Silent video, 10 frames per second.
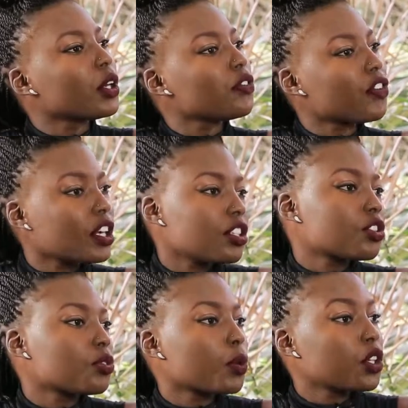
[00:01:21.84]
when you
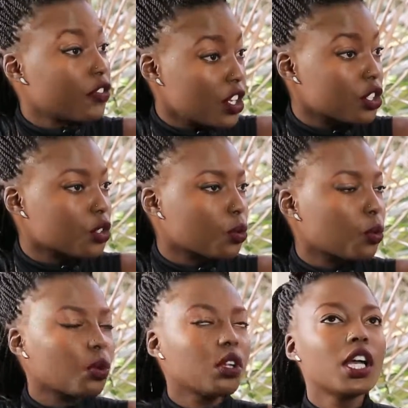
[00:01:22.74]
finished
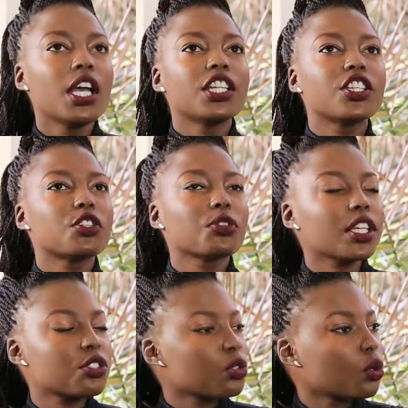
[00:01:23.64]
school, did you know
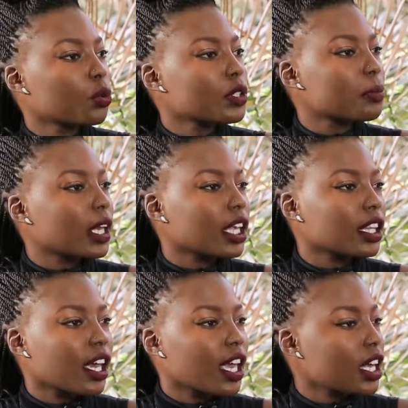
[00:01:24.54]
that you'd always be in the